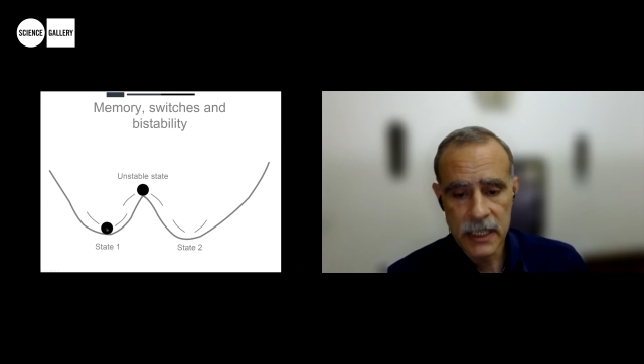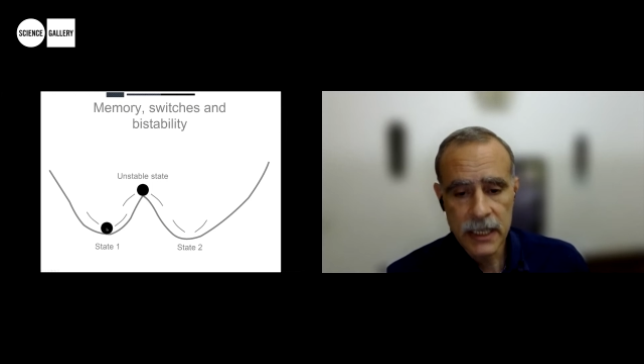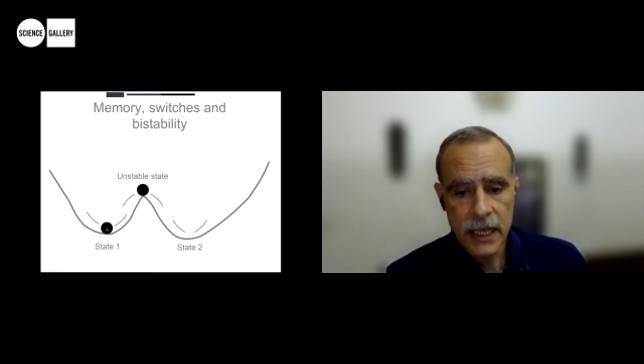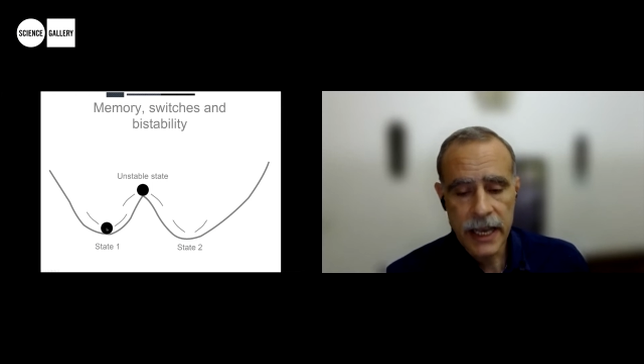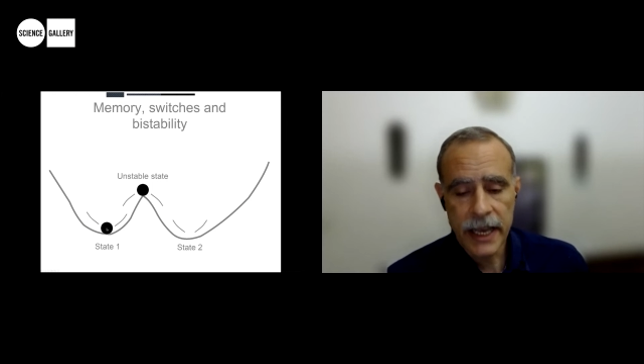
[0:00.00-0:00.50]

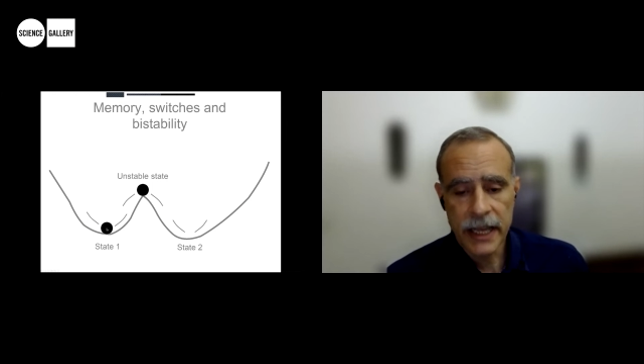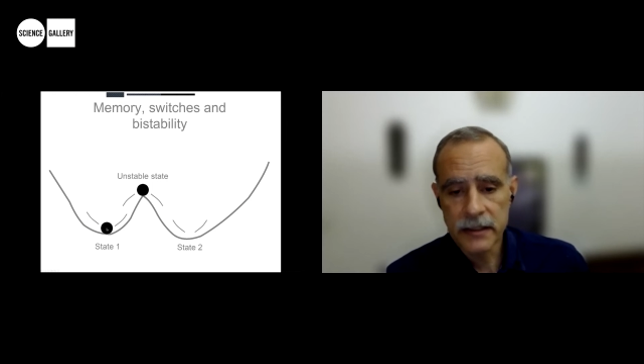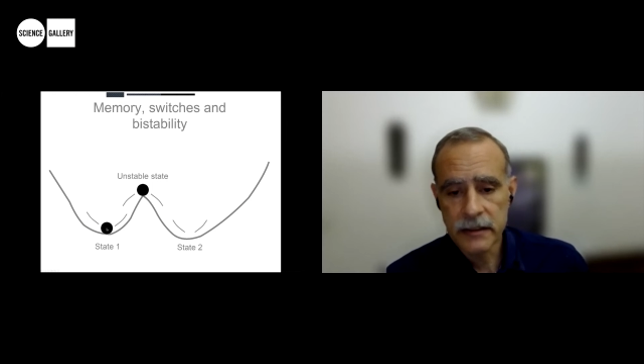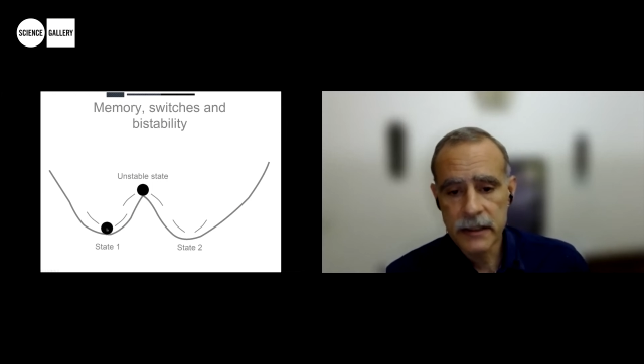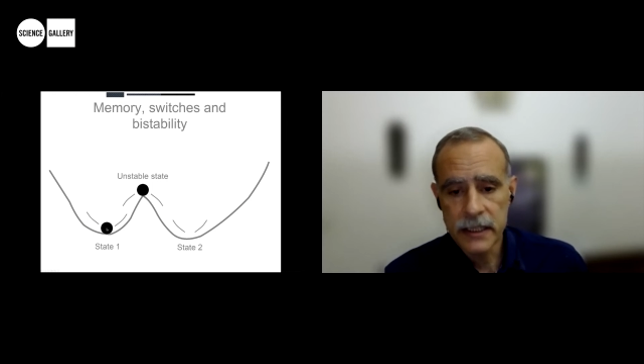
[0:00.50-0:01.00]

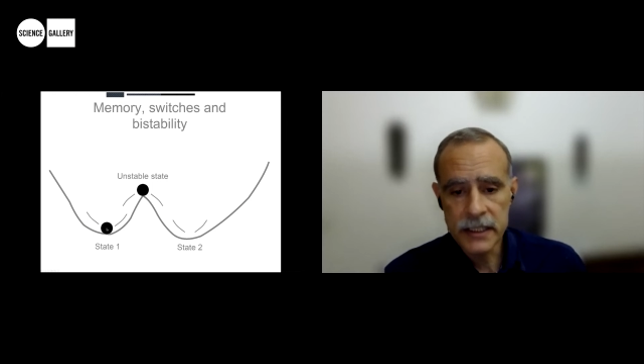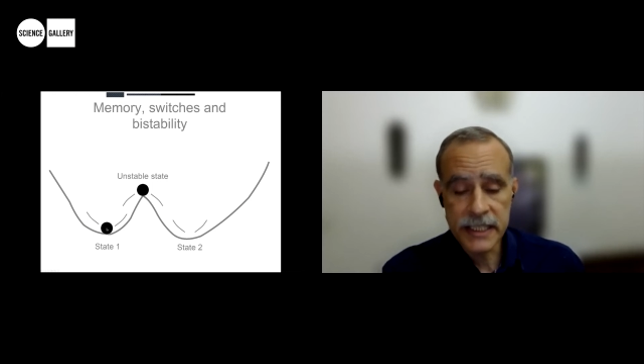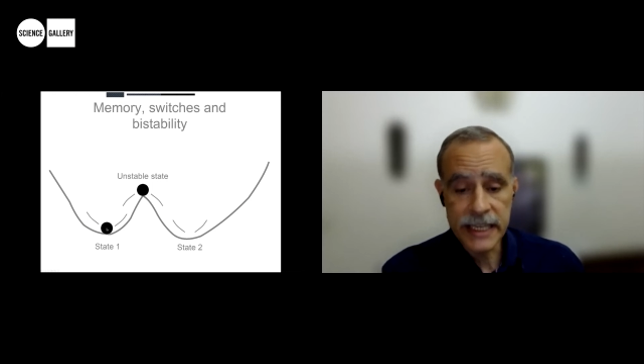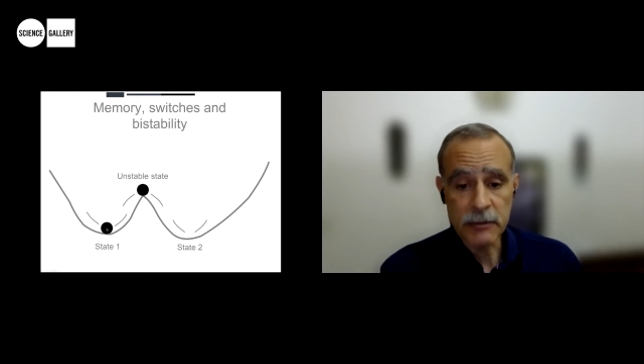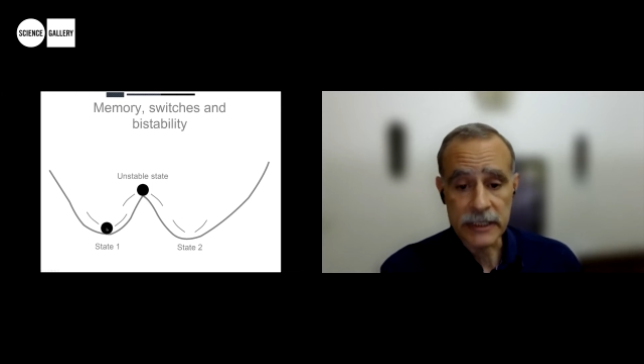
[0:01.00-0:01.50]
and it's
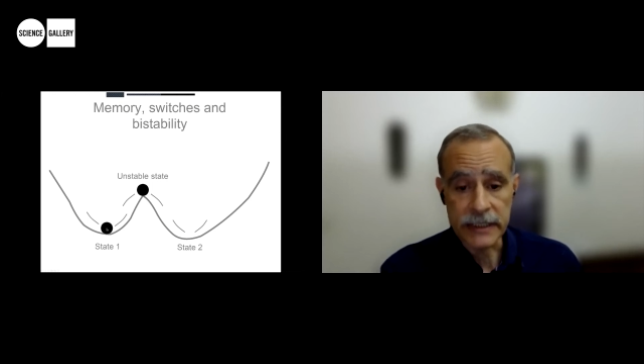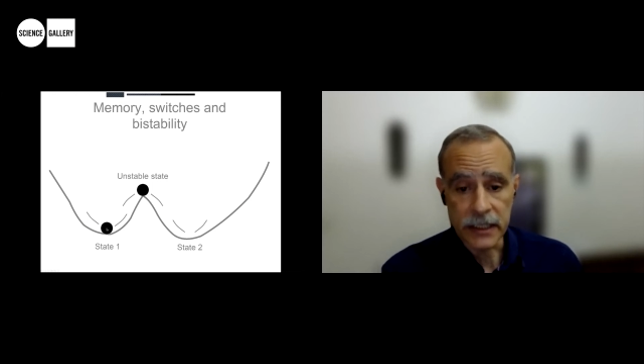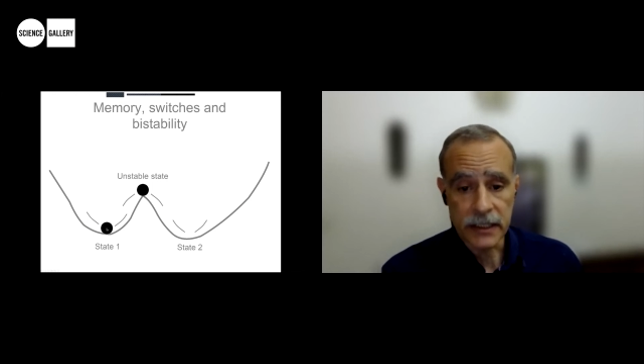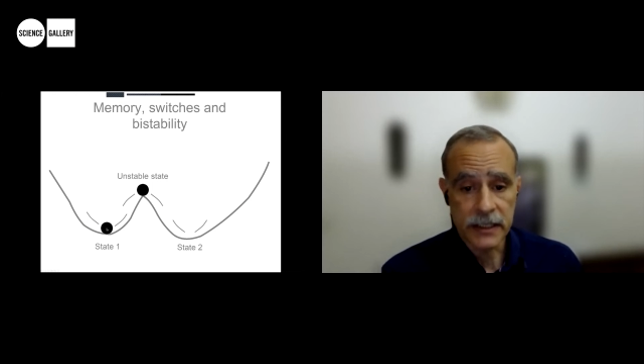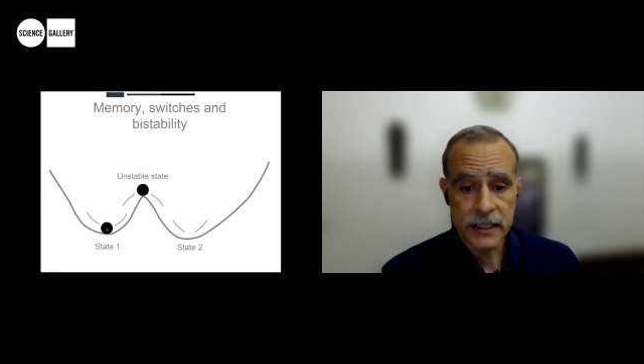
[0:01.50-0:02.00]
stable
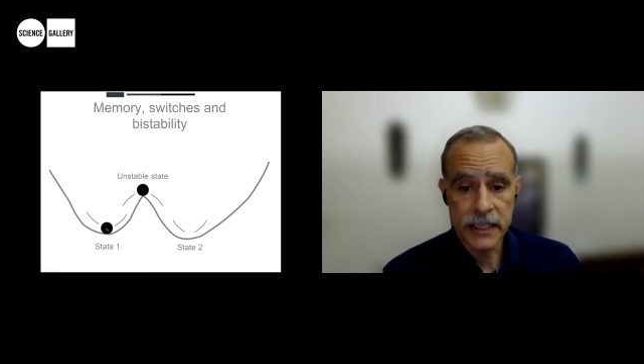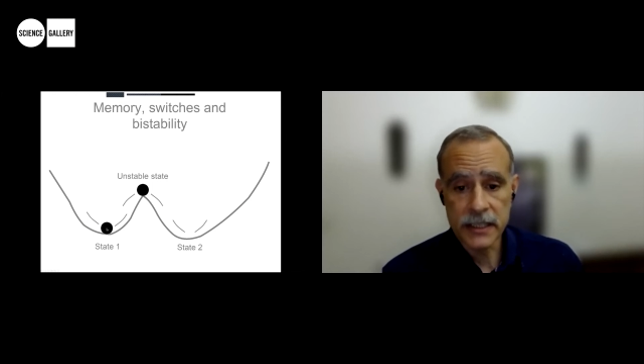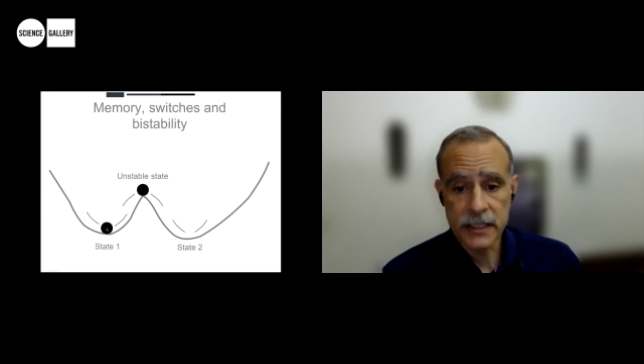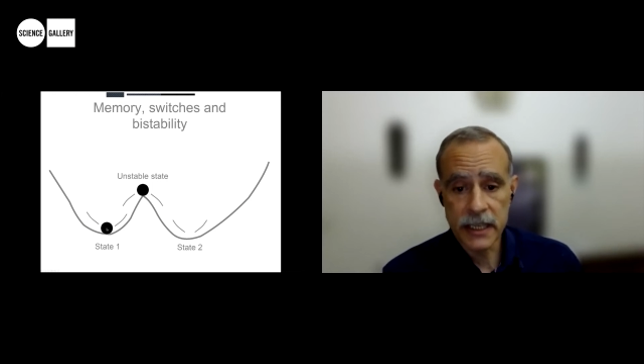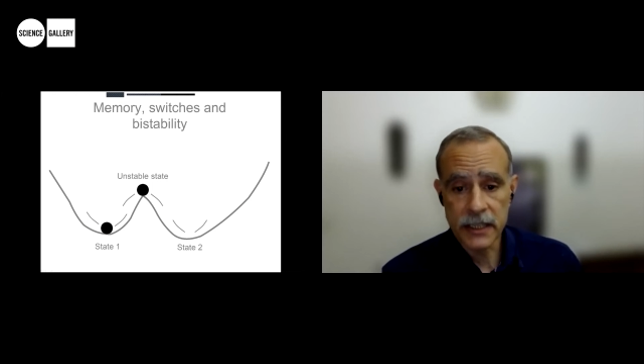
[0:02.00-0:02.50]
there in the
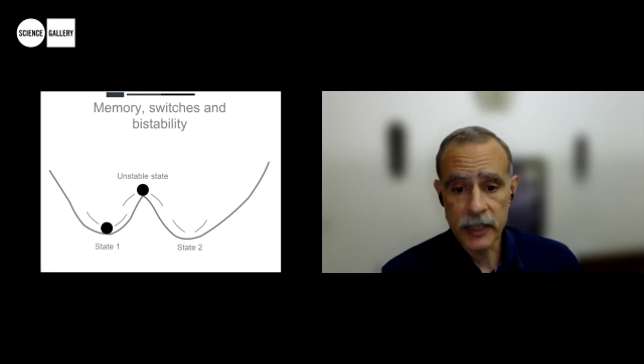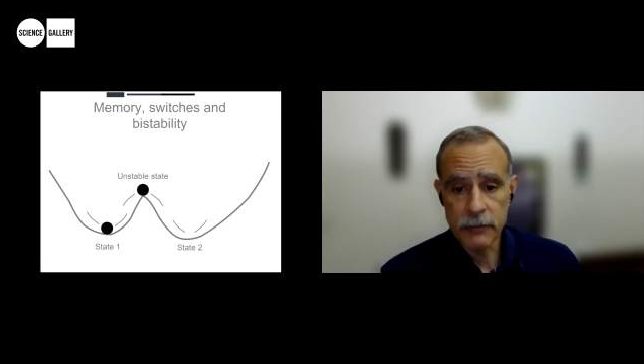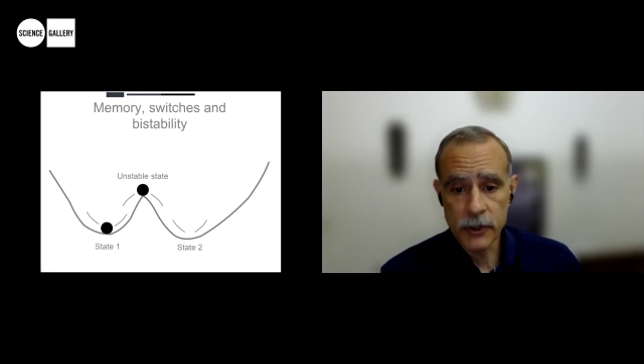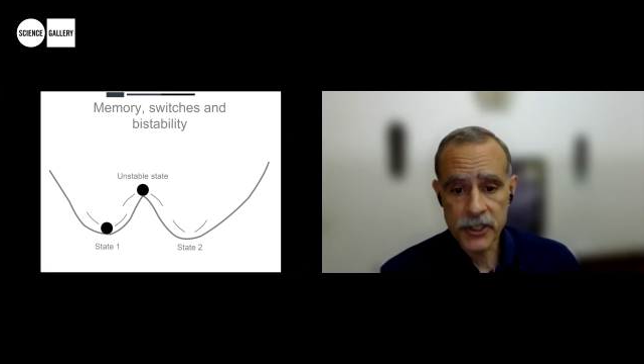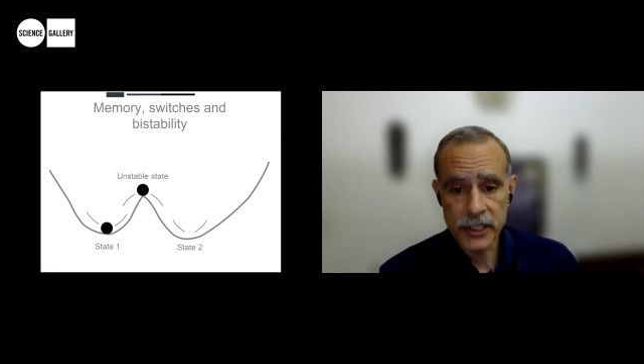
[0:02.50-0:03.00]
sense that you can
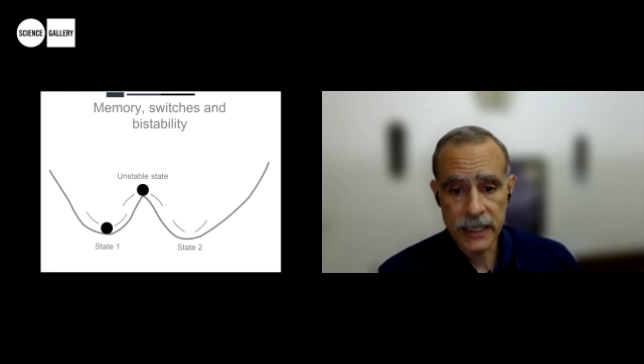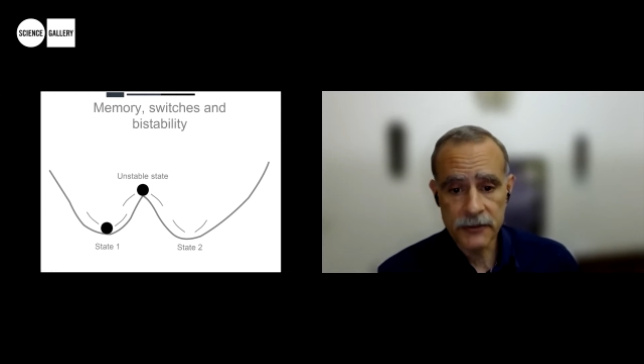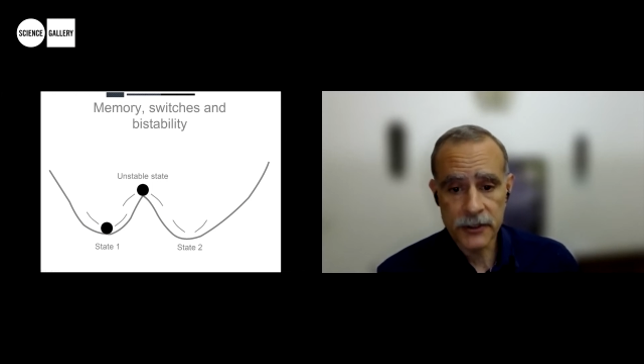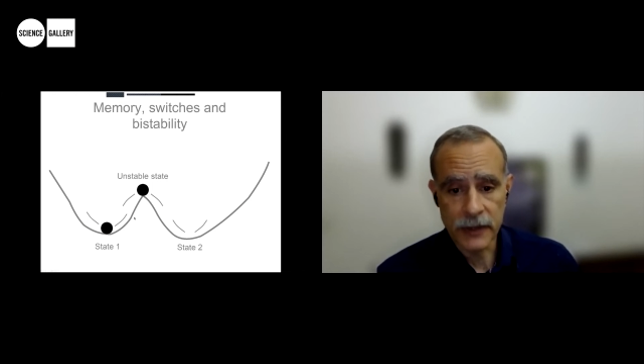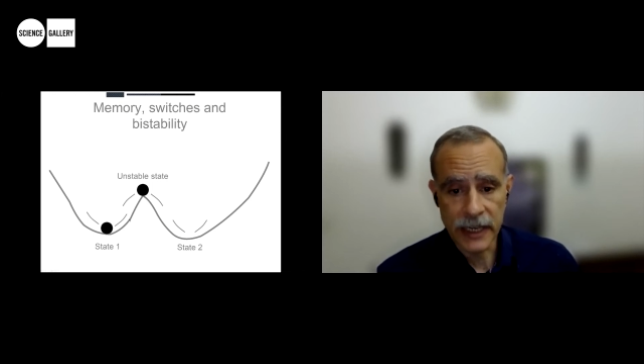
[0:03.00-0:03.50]
push it
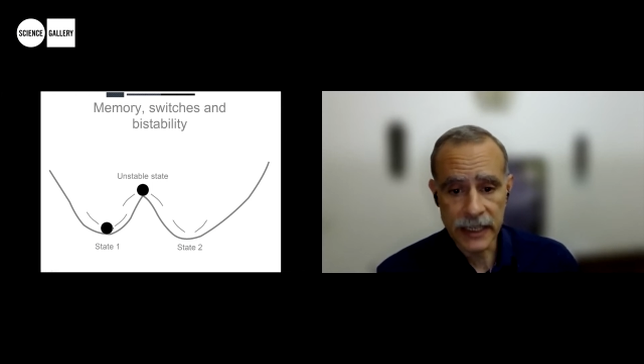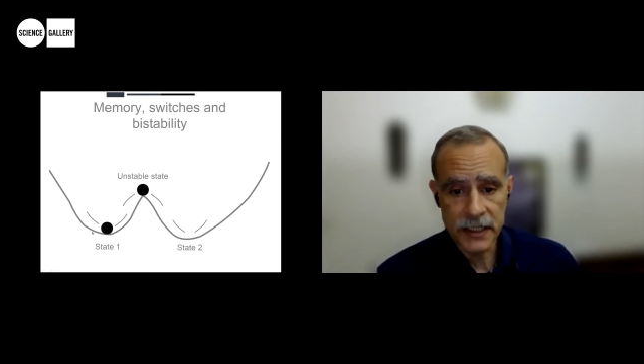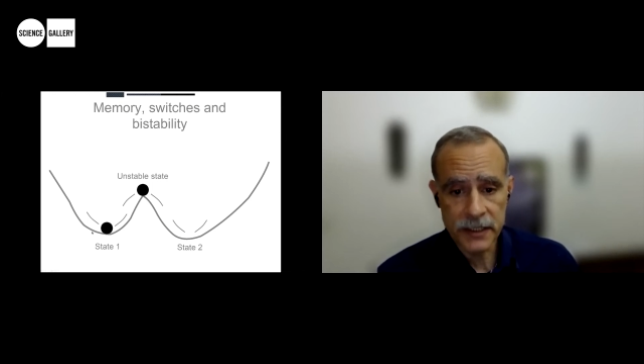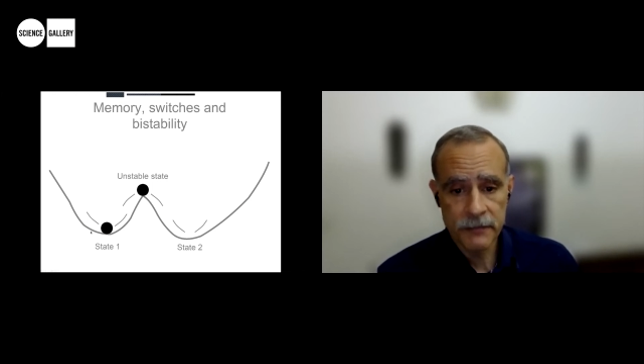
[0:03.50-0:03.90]
left or right,